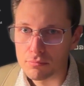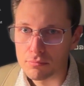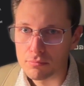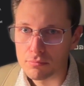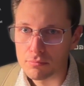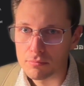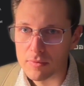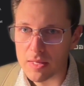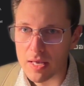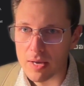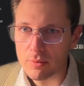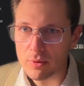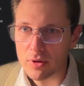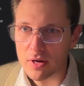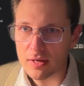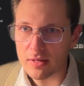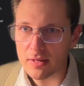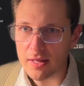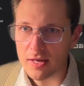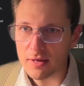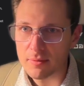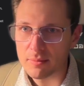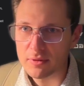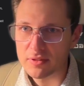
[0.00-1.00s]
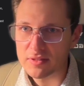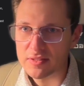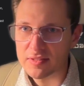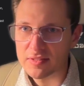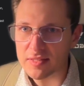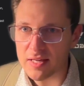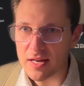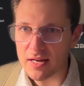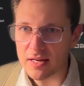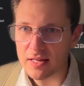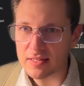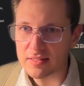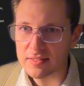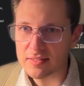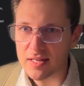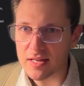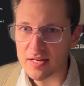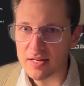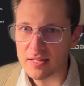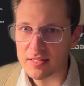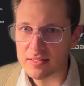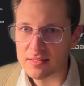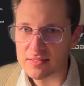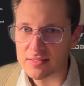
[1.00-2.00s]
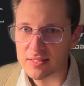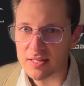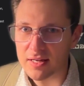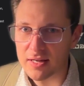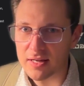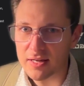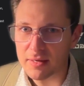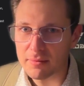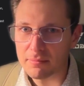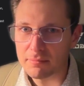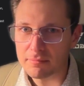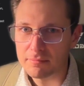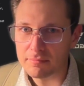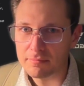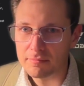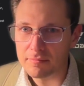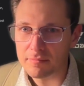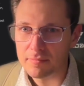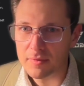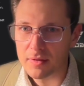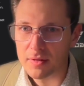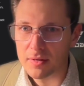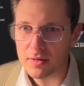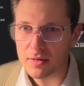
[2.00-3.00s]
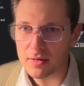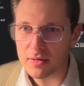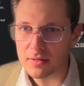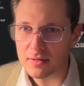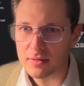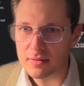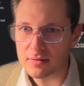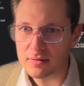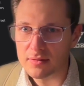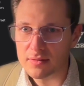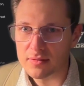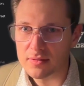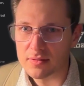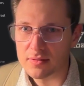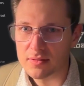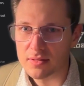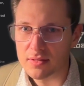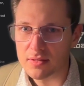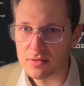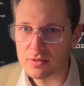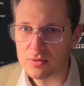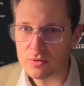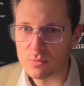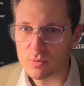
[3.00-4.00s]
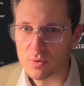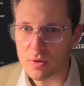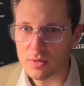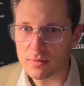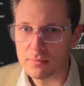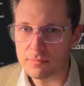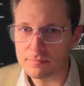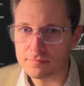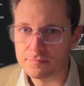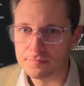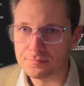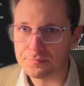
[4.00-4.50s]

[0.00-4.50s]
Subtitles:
yeah, what I like about setting and time here. This is a good one.